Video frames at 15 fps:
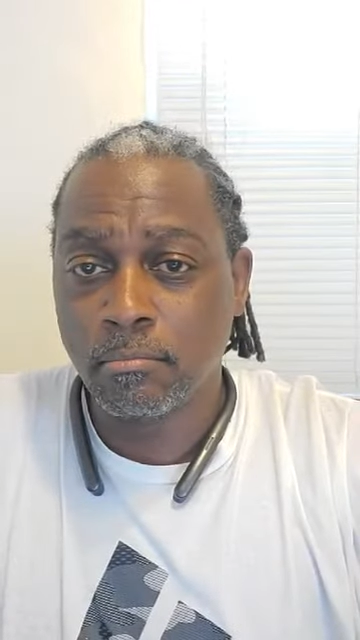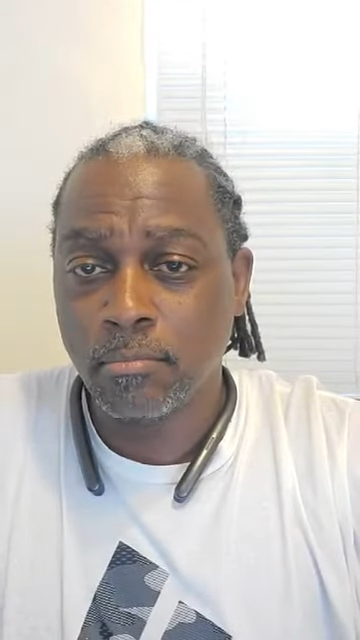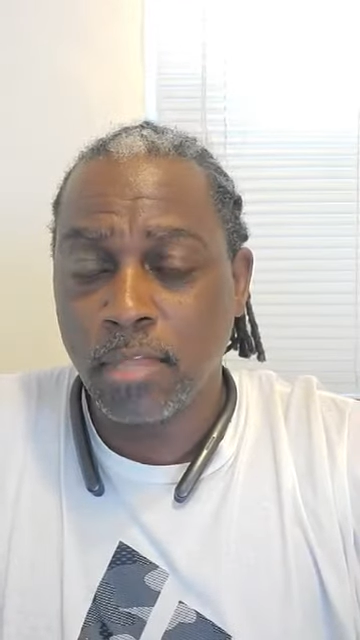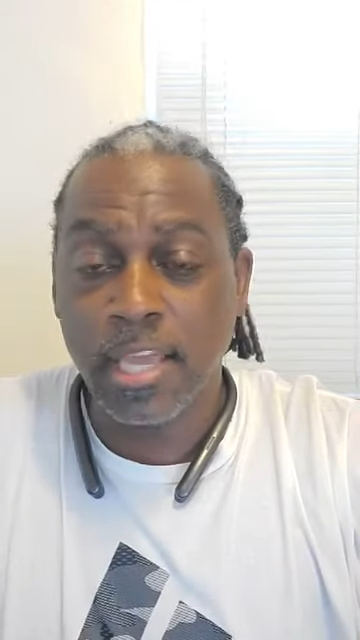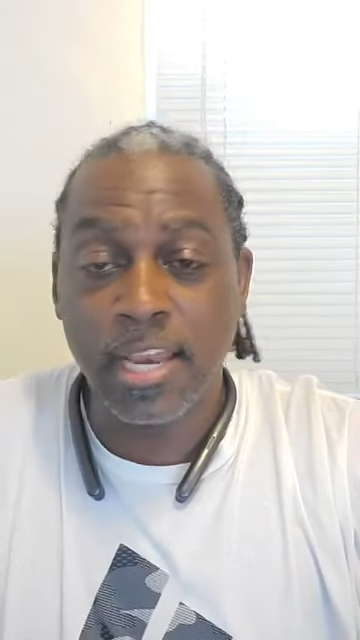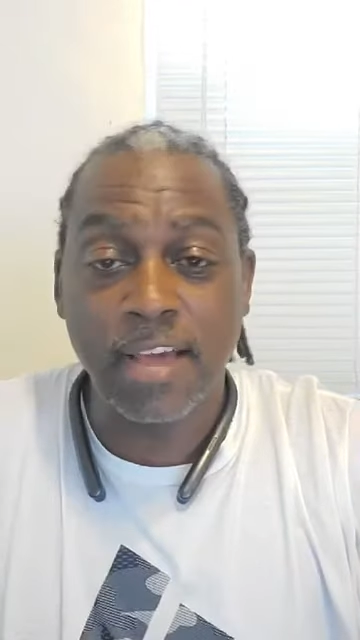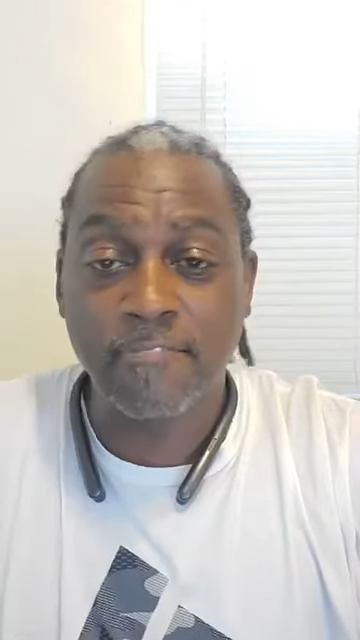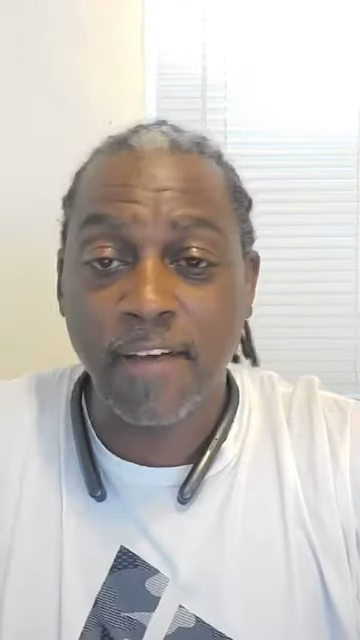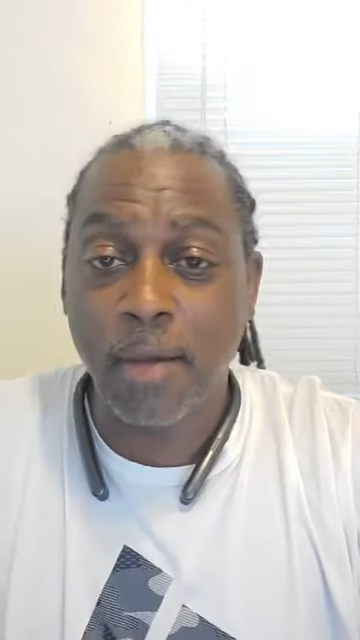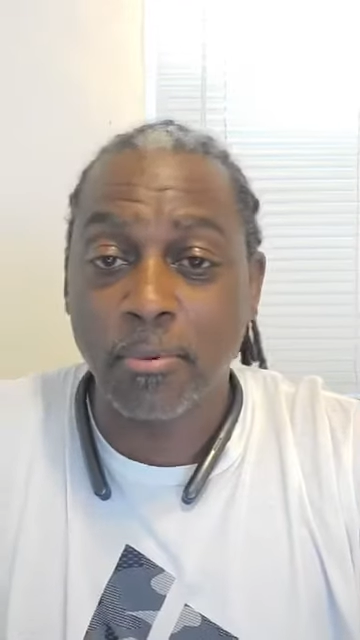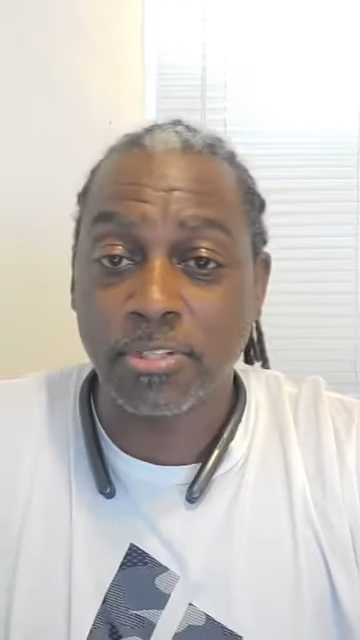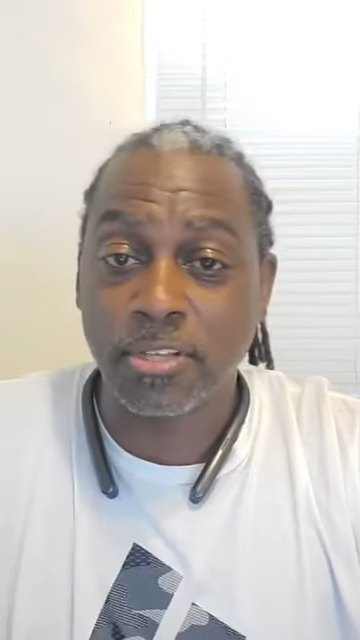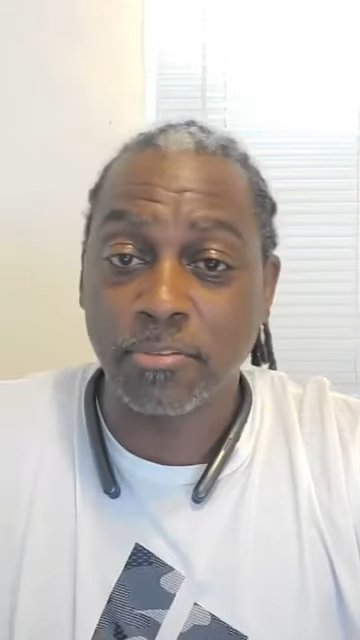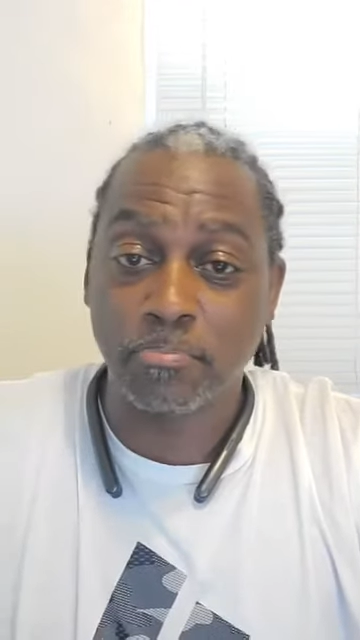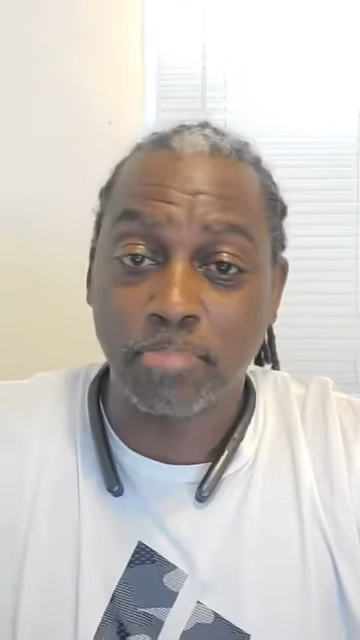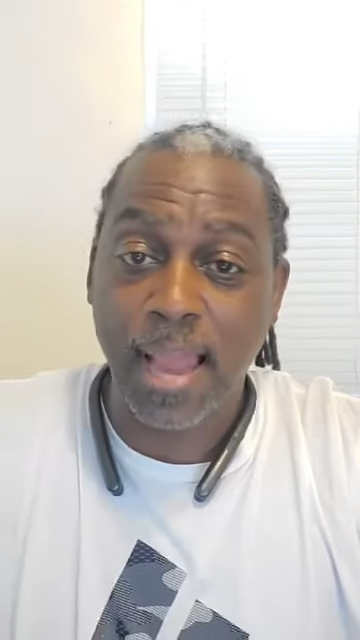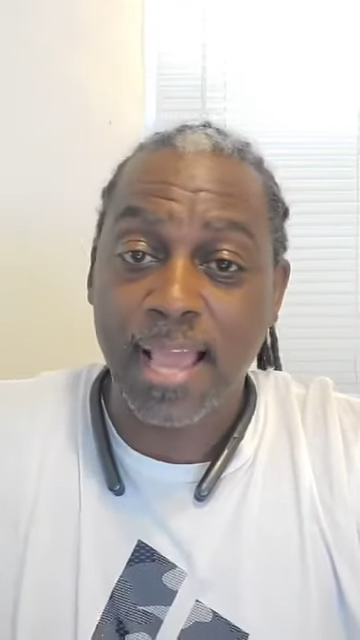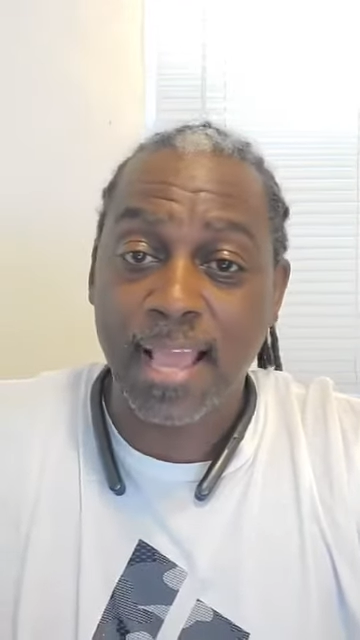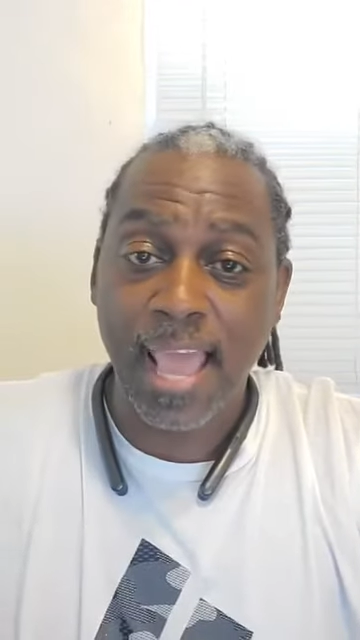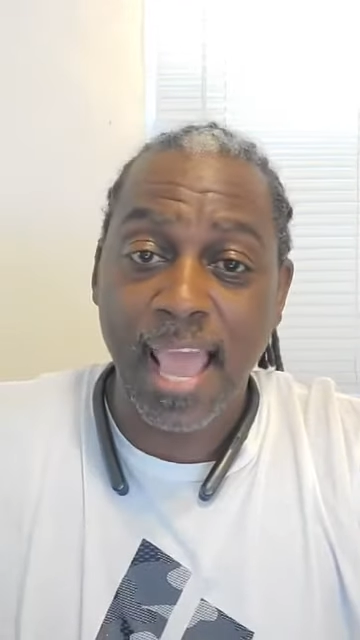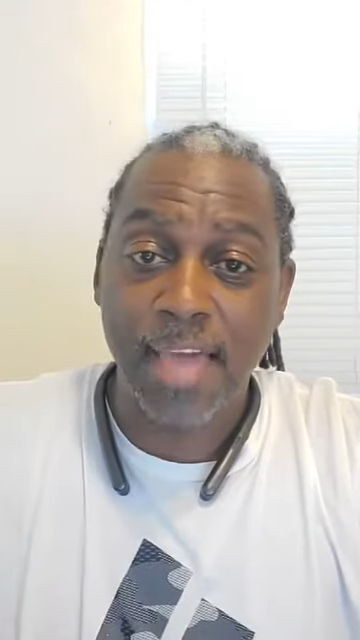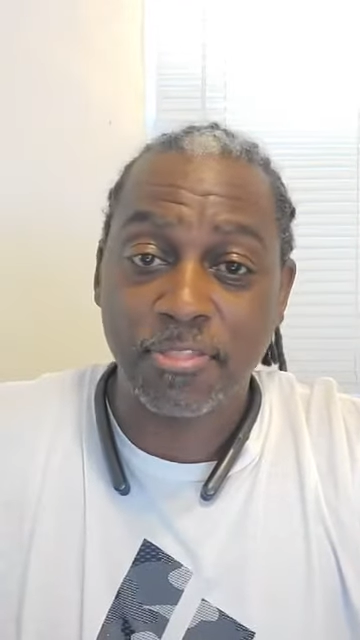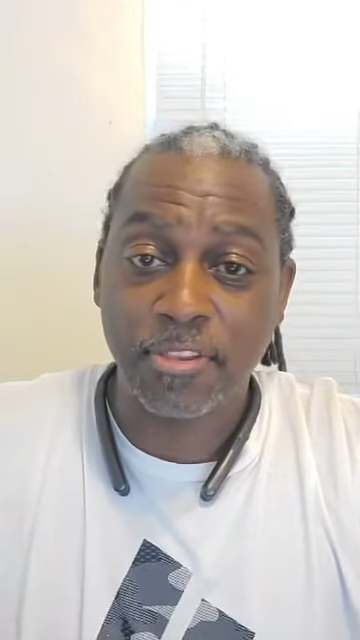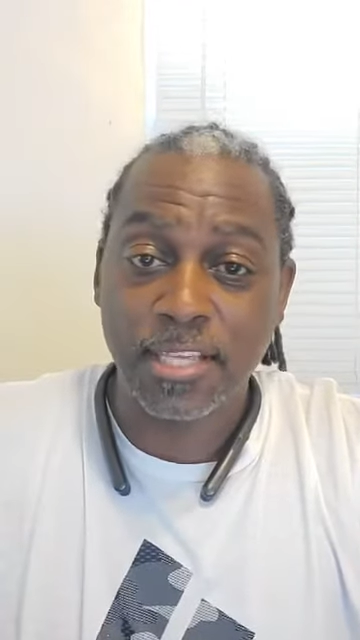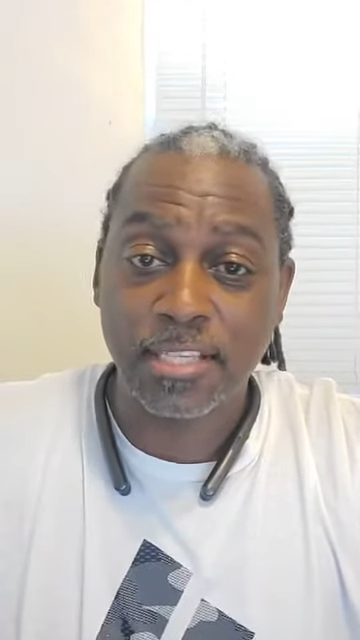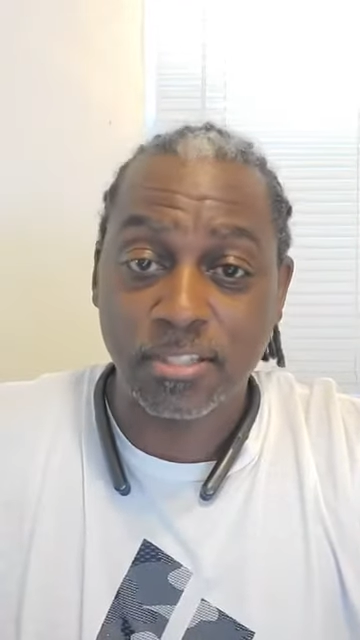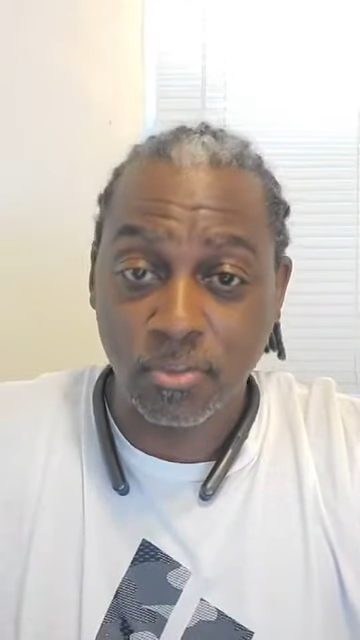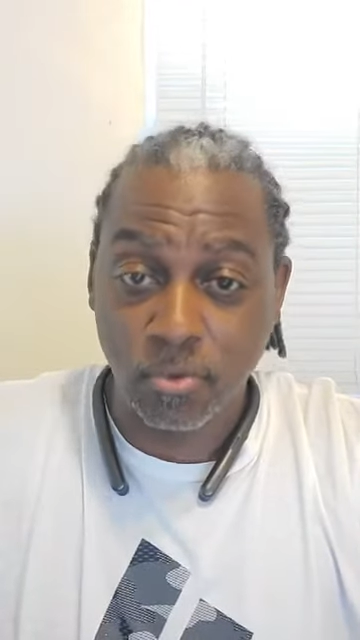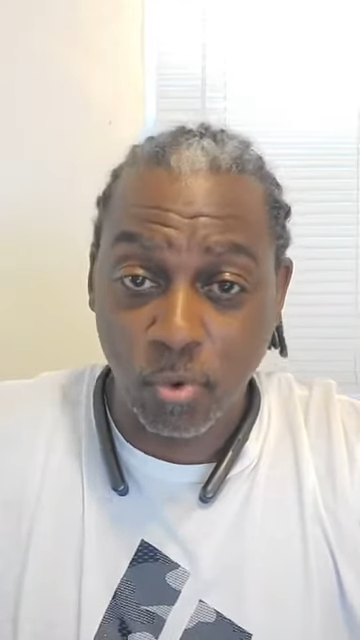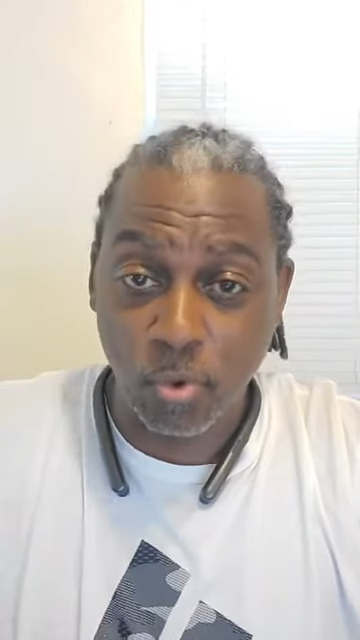And if I was a black athlete
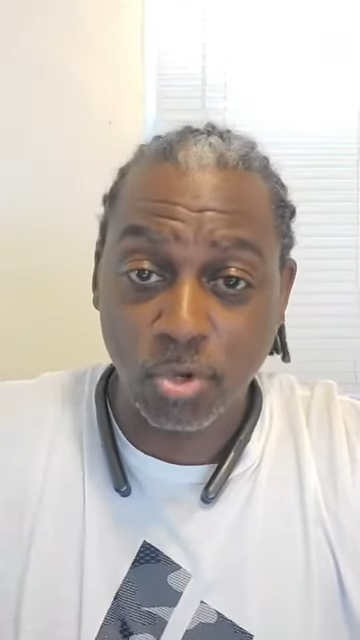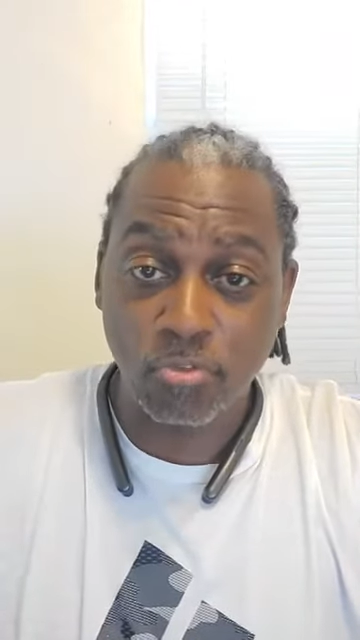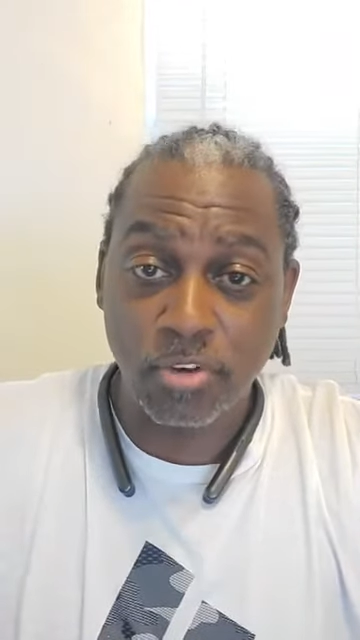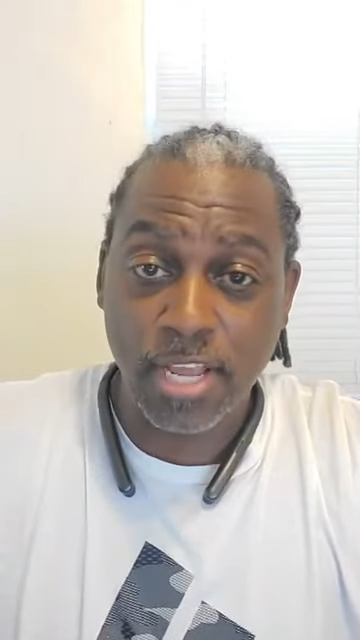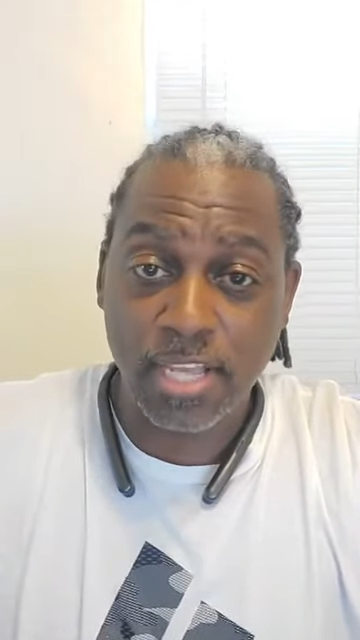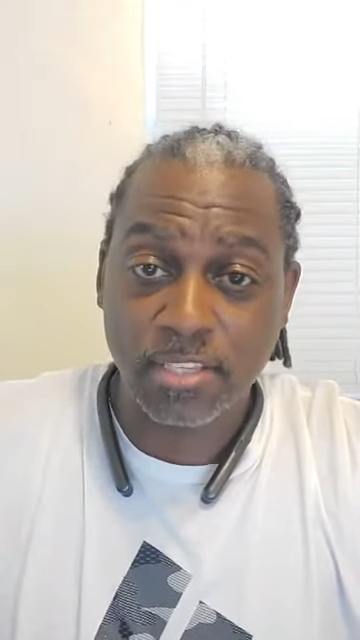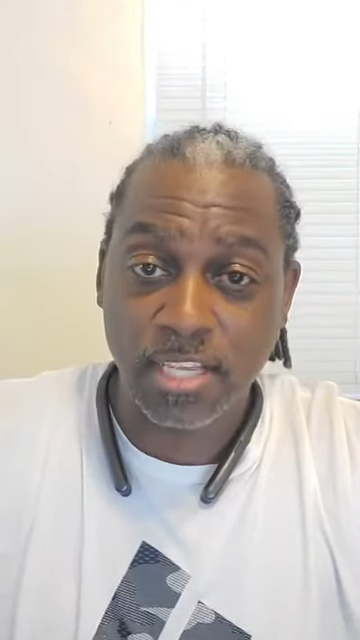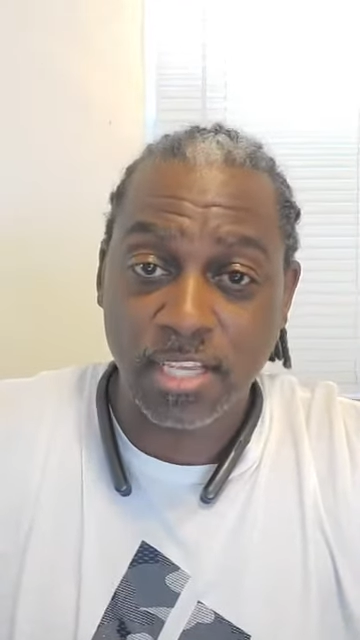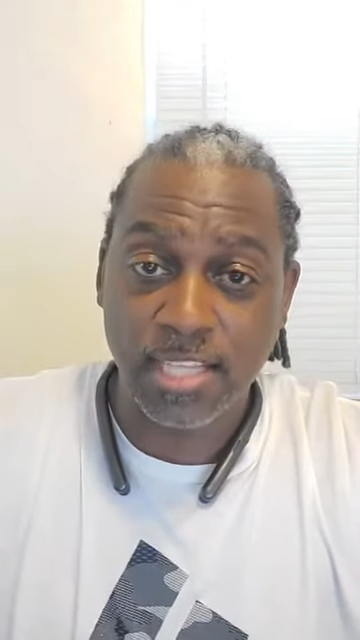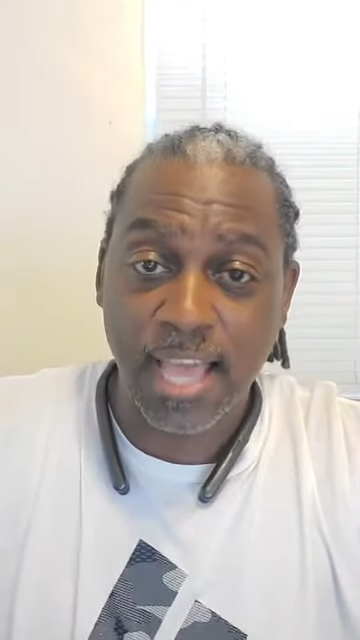on the Redskins,